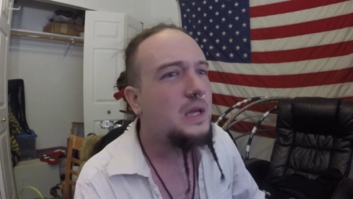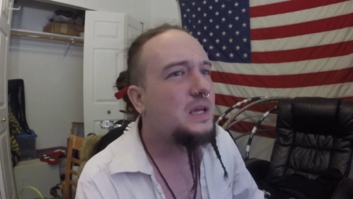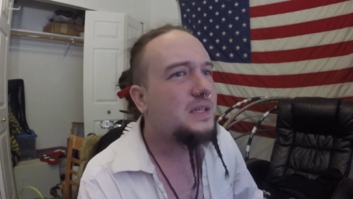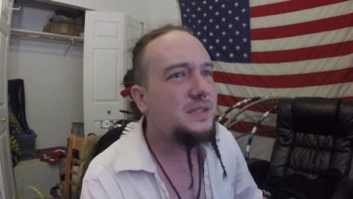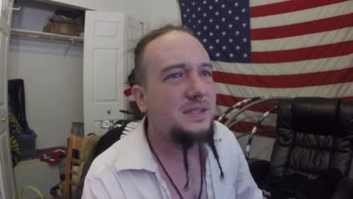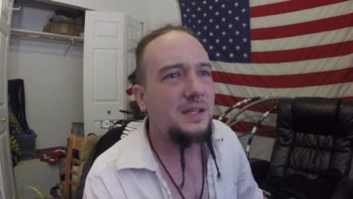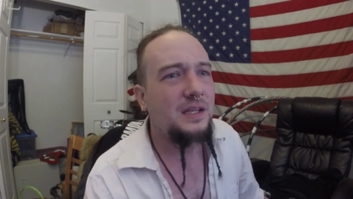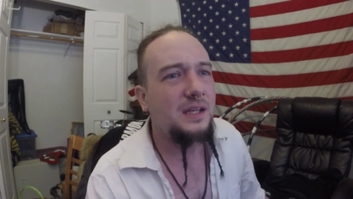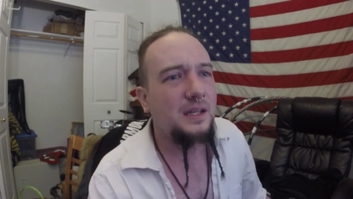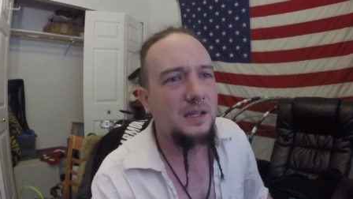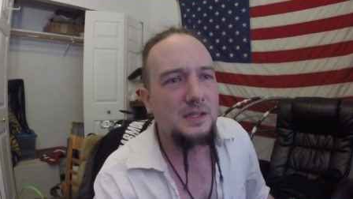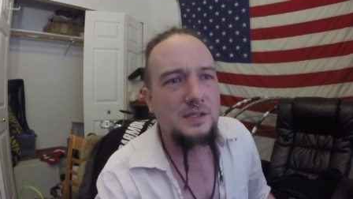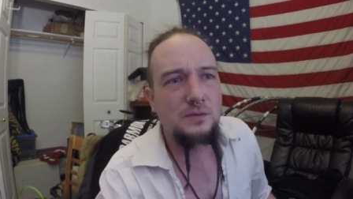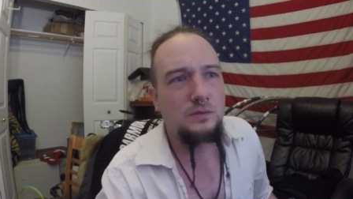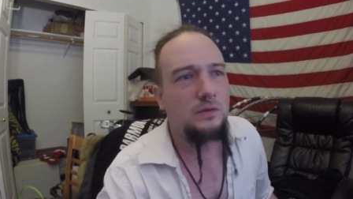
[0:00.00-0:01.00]
sitting in
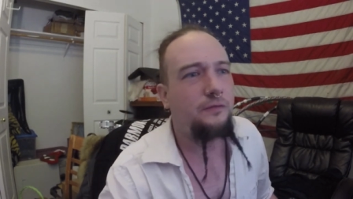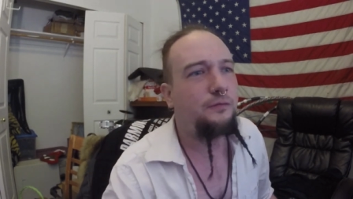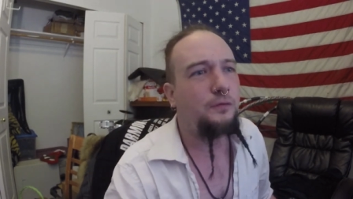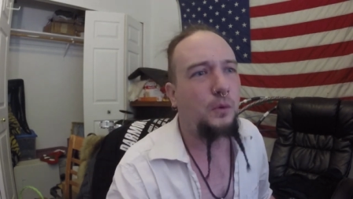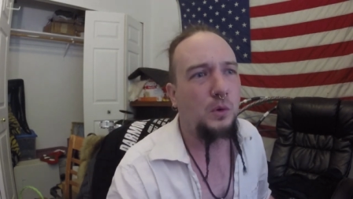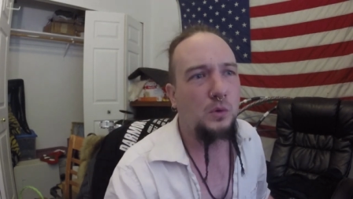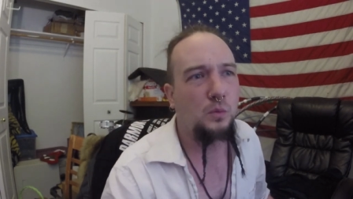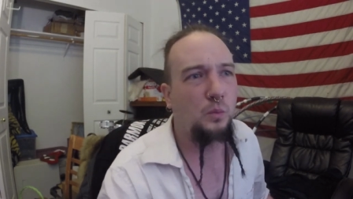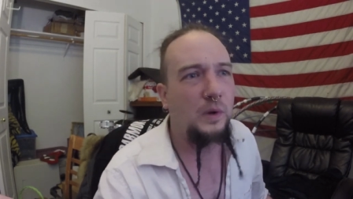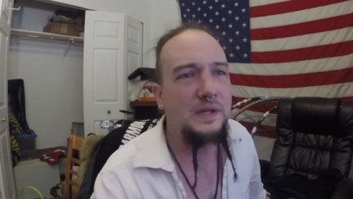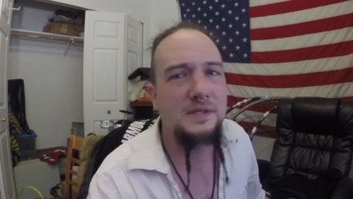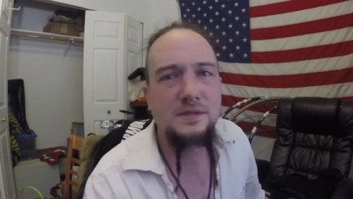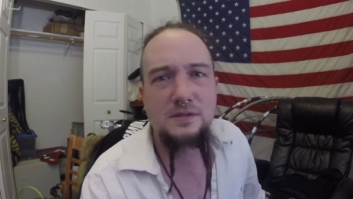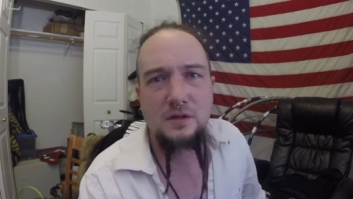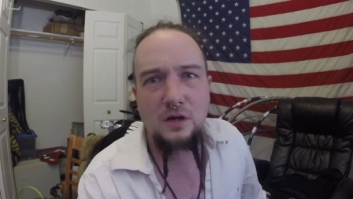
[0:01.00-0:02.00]
his Ford
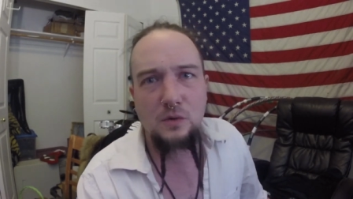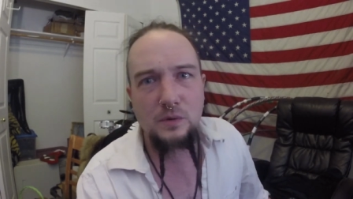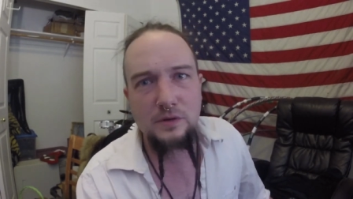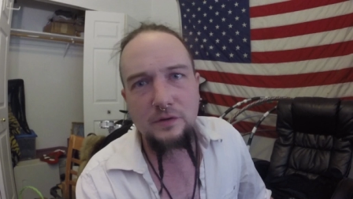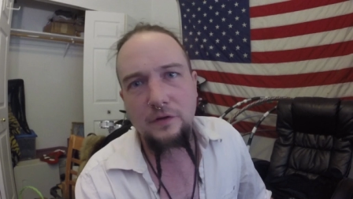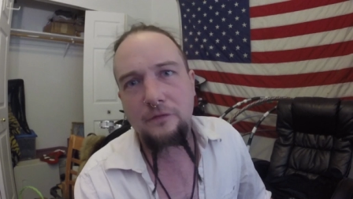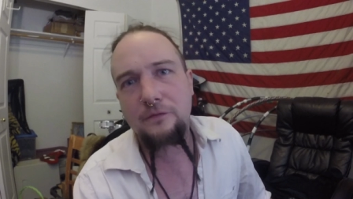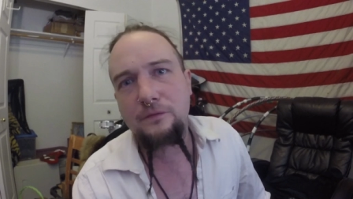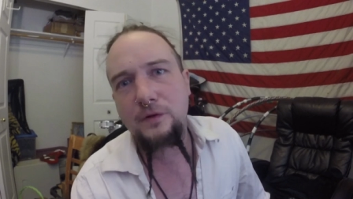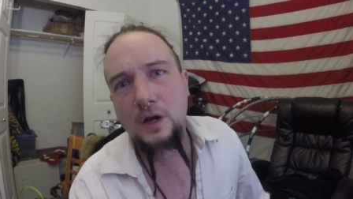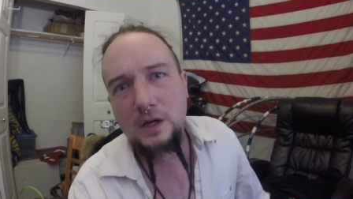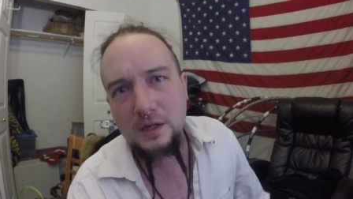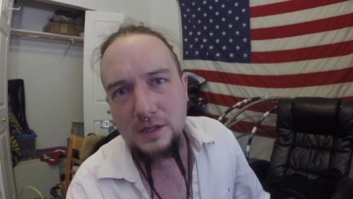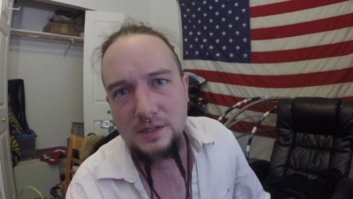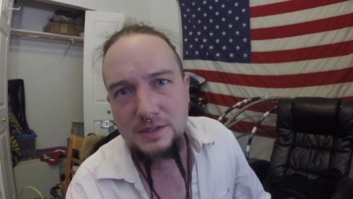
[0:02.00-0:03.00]
Windstar, whatever the
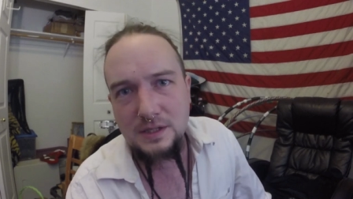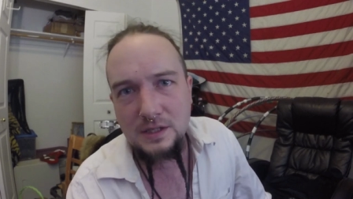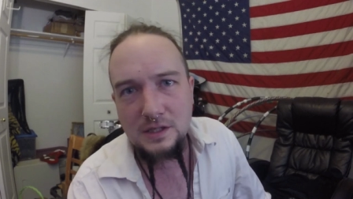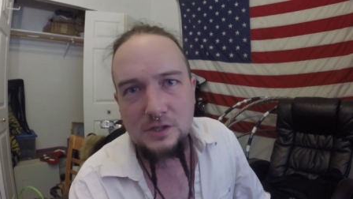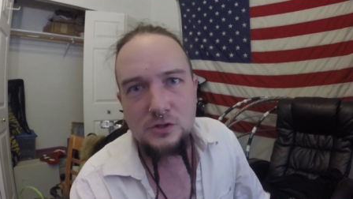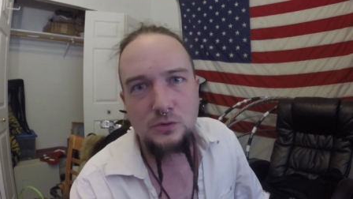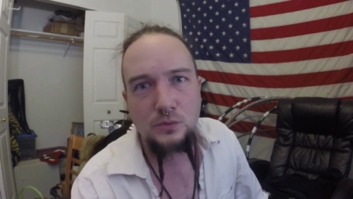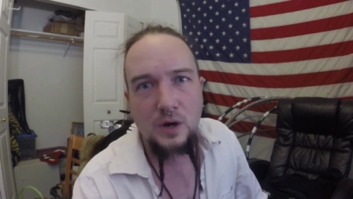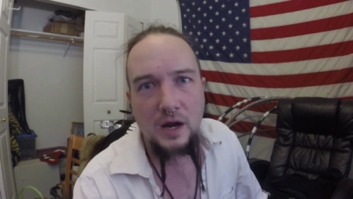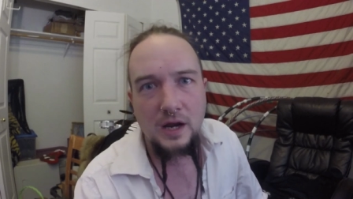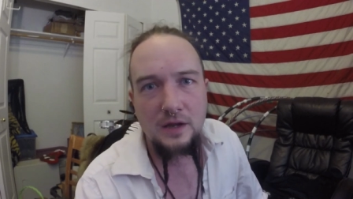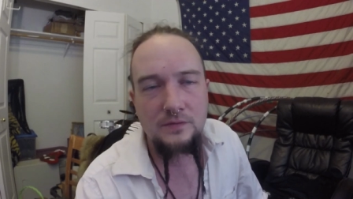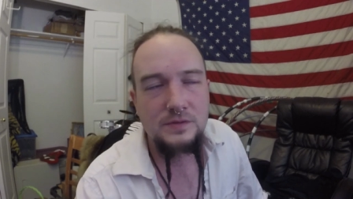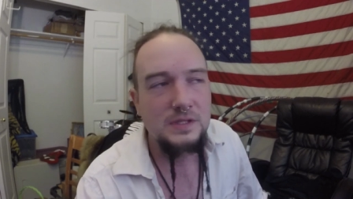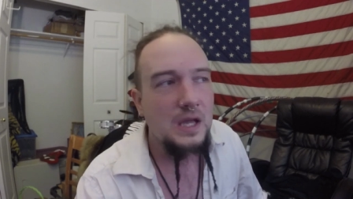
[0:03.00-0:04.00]
fuck it is that he
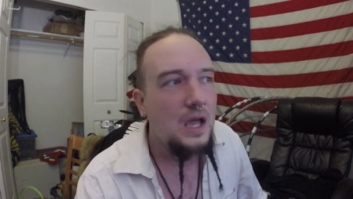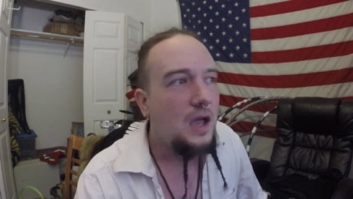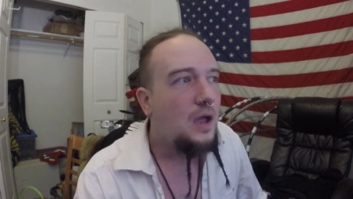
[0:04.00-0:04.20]
drives,